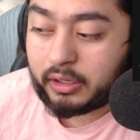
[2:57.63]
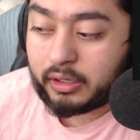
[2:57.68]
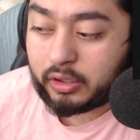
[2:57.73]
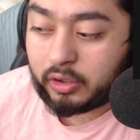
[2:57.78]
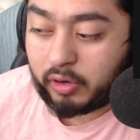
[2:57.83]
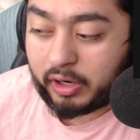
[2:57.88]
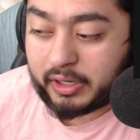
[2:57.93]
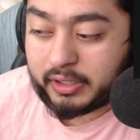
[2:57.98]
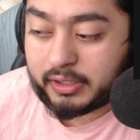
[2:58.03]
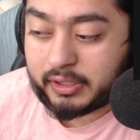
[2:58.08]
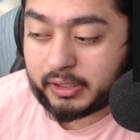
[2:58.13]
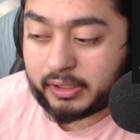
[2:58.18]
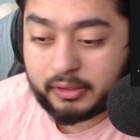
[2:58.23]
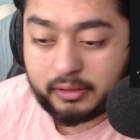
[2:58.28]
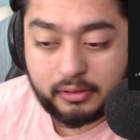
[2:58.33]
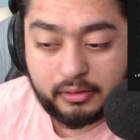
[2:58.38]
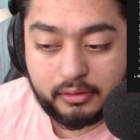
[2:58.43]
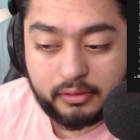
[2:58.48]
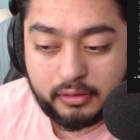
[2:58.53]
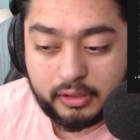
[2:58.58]
Granted,
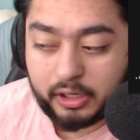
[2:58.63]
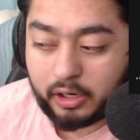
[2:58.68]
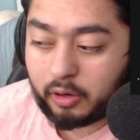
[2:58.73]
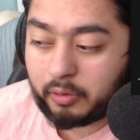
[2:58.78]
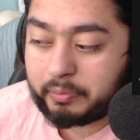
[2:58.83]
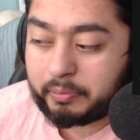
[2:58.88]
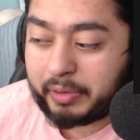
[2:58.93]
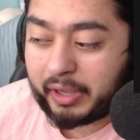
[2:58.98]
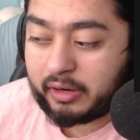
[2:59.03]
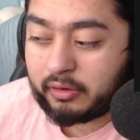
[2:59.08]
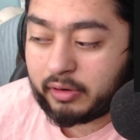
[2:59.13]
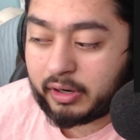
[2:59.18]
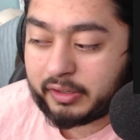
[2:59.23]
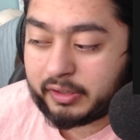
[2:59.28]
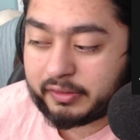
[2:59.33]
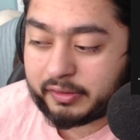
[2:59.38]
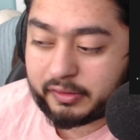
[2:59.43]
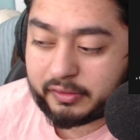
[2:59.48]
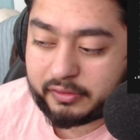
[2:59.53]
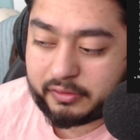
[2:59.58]
Pain
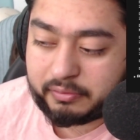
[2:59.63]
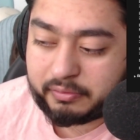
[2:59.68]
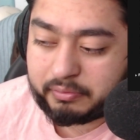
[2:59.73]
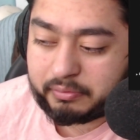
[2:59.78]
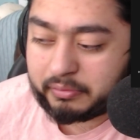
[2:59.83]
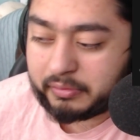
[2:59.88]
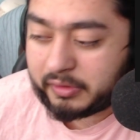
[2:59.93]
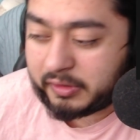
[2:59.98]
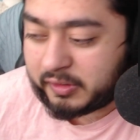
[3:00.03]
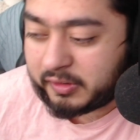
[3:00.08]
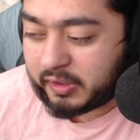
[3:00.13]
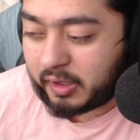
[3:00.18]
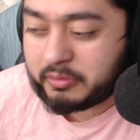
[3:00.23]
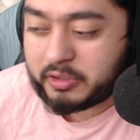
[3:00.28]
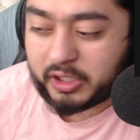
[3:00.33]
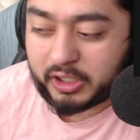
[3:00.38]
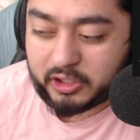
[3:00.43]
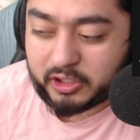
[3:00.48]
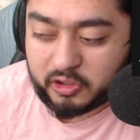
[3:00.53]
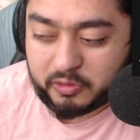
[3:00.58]
Res is
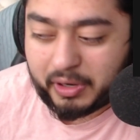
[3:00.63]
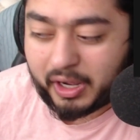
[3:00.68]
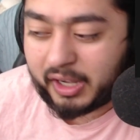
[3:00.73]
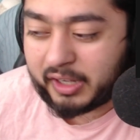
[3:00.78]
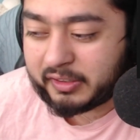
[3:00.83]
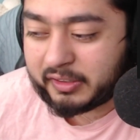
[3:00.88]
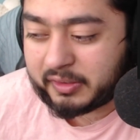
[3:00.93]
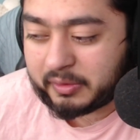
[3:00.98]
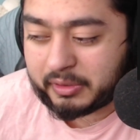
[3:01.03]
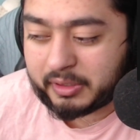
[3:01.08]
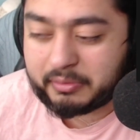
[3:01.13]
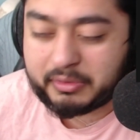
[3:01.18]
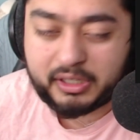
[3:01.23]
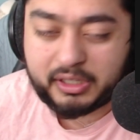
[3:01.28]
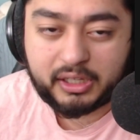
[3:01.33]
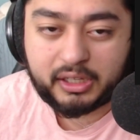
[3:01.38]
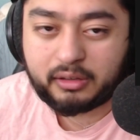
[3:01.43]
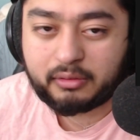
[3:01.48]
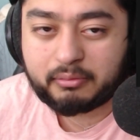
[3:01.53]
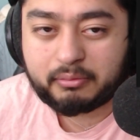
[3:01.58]
subject to possibly
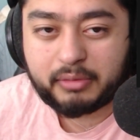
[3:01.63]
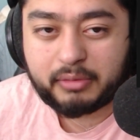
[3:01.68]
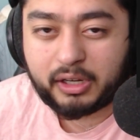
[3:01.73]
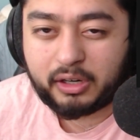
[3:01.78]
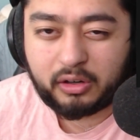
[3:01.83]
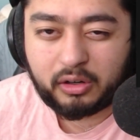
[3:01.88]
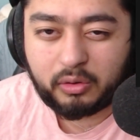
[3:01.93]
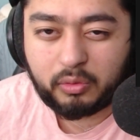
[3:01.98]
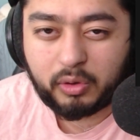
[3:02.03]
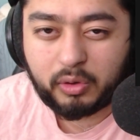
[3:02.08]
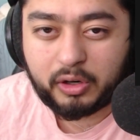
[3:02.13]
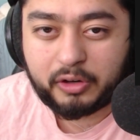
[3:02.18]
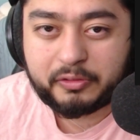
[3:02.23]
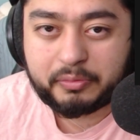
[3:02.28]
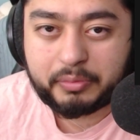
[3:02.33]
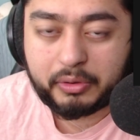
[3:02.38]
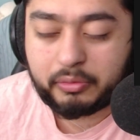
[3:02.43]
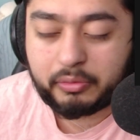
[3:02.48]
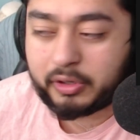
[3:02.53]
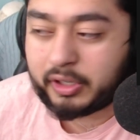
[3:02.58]
being better or worse,
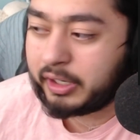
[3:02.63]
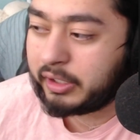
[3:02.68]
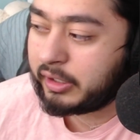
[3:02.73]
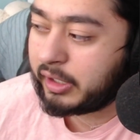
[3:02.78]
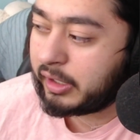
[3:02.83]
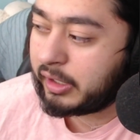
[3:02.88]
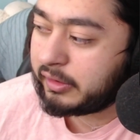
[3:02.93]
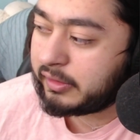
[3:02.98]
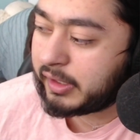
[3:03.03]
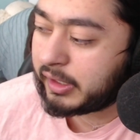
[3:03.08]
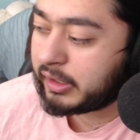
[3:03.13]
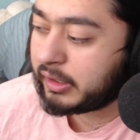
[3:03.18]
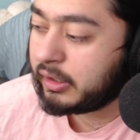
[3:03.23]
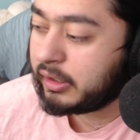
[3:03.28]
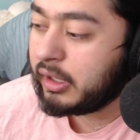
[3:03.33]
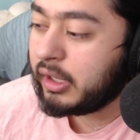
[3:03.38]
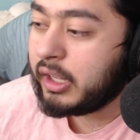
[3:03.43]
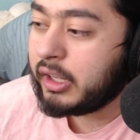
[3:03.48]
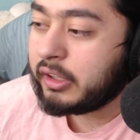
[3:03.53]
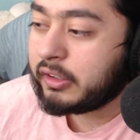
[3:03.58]
we'll get into that in a second.
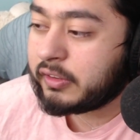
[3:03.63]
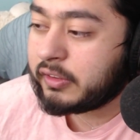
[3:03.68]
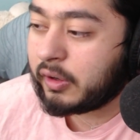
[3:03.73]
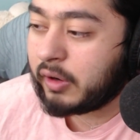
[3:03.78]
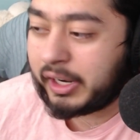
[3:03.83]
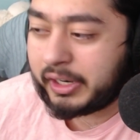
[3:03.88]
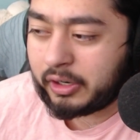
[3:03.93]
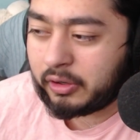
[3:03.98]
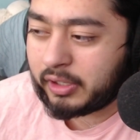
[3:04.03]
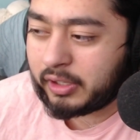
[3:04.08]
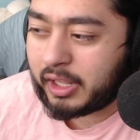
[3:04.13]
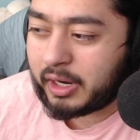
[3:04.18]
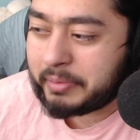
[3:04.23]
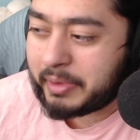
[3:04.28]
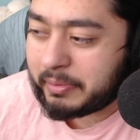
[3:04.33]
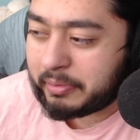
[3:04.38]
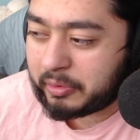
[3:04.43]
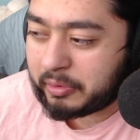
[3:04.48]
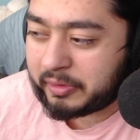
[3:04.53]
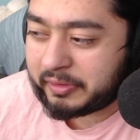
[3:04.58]
So I know a lot of
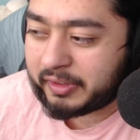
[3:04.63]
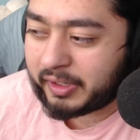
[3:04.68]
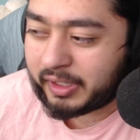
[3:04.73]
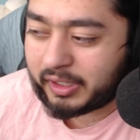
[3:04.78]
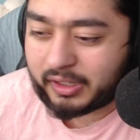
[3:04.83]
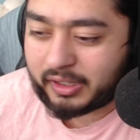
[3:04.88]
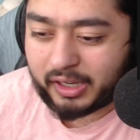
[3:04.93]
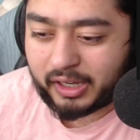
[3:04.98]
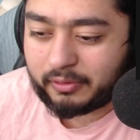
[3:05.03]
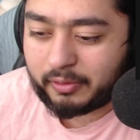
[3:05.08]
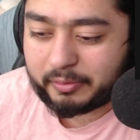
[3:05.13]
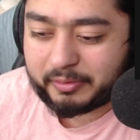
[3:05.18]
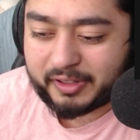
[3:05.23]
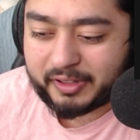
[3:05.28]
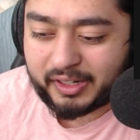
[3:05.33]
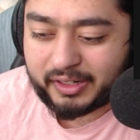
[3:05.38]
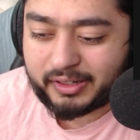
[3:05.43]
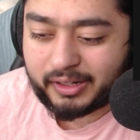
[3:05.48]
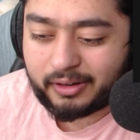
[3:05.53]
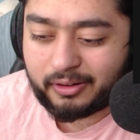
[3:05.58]
people were like kind of
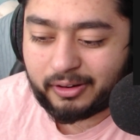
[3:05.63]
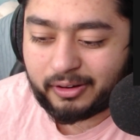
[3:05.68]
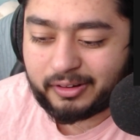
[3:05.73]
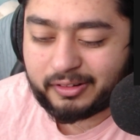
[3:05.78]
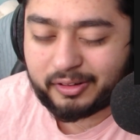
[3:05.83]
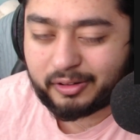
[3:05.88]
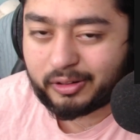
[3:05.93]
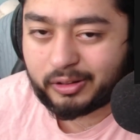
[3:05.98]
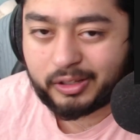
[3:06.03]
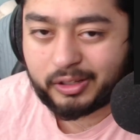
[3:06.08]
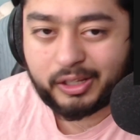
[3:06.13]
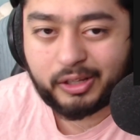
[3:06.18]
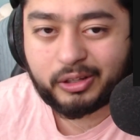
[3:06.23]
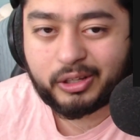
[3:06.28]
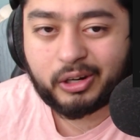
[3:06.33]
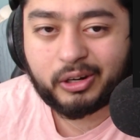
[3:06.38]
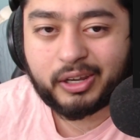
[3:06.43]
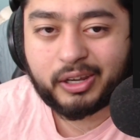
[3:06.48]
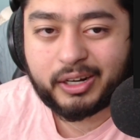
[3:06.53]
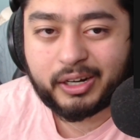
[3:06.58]
upset Dead Hard, Circle of Healing
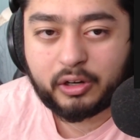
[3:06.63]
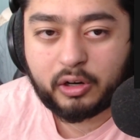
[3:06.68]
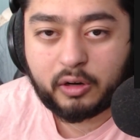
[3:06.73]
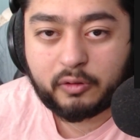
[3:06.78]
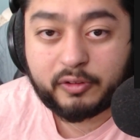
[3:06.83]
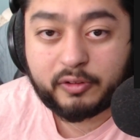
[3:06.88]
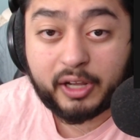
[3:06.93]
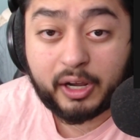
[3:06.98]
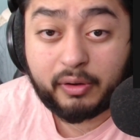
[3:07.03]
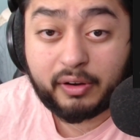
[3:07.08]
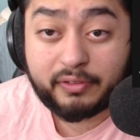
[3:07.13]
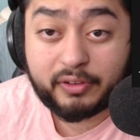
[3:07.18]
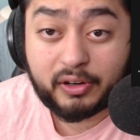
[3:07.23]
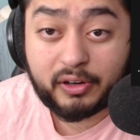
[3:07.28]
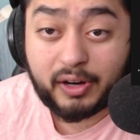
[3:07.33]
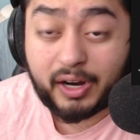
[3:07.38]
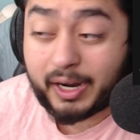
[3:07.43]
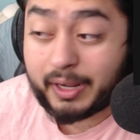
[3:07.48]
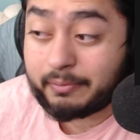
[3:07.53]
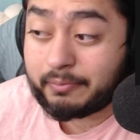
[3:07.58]
are getting nerfed.
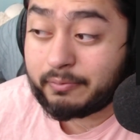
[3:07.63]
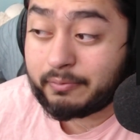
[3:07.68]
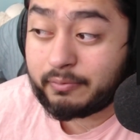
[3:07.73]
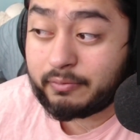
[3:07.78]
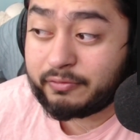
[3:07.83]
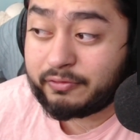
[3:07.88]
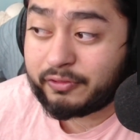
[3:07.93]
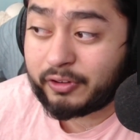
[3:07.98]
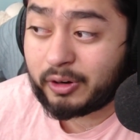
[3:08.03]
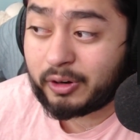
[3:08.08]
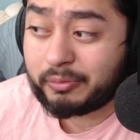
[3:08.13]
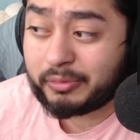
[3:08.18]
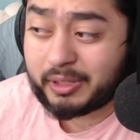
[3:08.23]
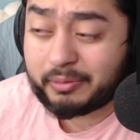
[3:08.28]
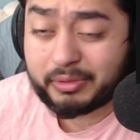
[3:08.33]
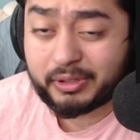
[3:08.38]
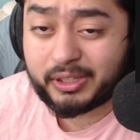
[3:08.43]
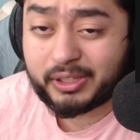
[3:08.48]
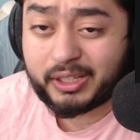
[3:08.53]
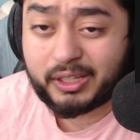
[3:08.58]
However, I firmly
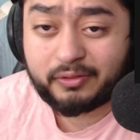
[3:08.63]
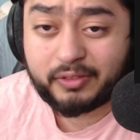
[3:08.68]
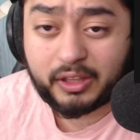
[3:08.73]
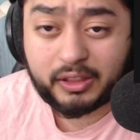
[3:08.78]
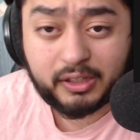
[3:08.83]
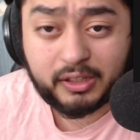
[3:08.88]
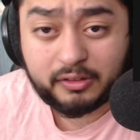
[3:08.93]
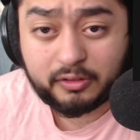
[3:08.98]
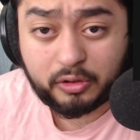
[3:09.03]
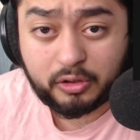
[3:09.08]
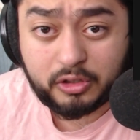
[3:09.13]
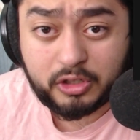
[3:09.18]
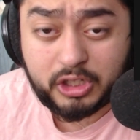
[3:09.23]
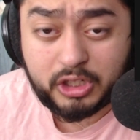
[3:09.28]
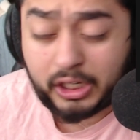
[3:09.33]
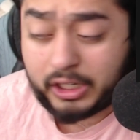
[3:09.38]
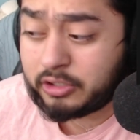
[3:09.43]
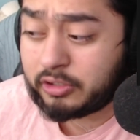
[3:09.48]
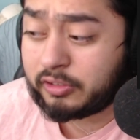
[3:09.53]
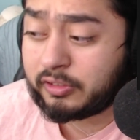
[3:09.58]
believe that these are good
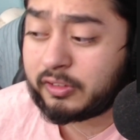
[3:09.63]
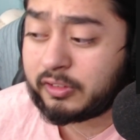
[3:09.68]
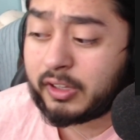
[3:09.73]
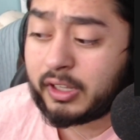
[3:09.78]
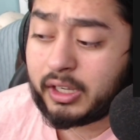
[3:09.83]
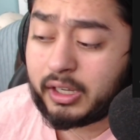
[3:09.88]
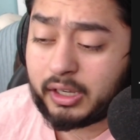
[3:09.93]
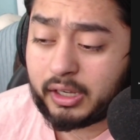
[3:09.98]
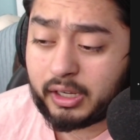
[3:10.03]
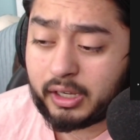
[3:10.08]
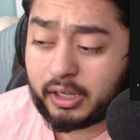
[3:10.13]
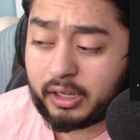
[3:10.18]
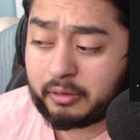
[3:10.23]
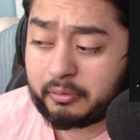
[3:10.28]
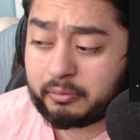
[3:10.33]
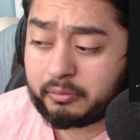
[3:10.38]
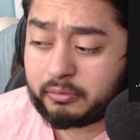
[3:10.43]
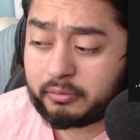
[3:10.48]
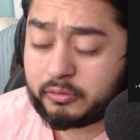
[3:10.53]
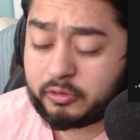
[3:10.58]
changes.
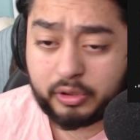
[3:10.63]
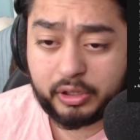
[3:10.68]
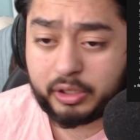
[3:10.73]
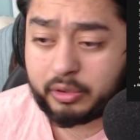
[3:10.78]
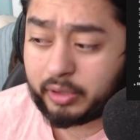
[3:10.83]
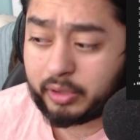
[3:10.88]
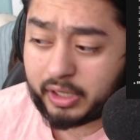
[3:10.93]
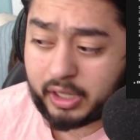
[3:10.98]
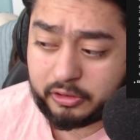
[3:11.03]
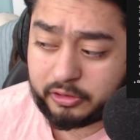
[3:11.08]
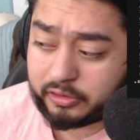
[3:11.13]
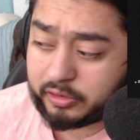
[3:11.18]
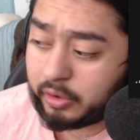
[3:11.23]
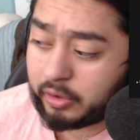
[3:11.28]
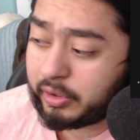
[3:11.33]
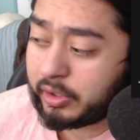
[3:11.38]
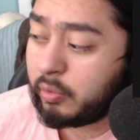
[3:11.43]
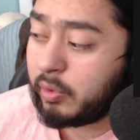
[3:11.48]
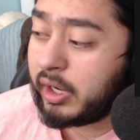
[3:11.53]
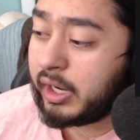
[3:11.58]
Really quick, I'll just go
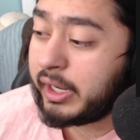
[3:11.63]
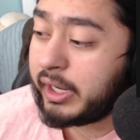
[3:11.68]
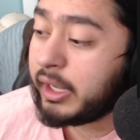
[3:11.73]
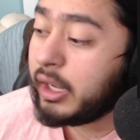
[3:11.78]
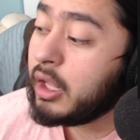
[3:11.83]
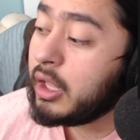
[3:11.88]
into why.